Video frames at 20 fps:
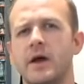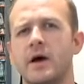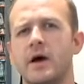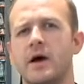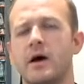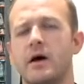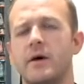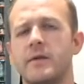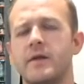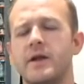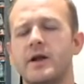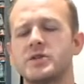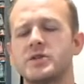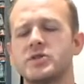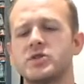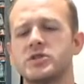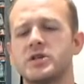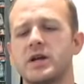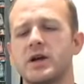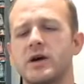And then also
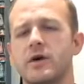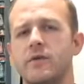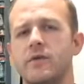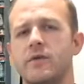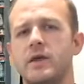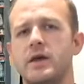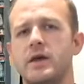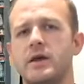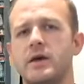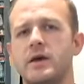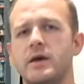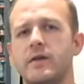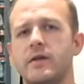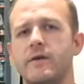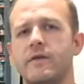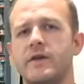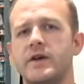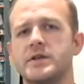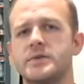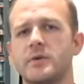check out the
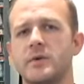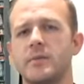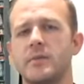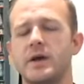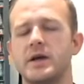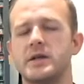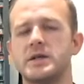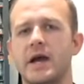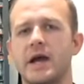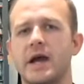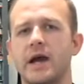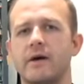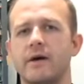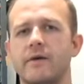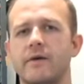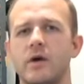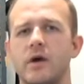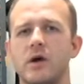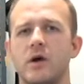Facebook page I have,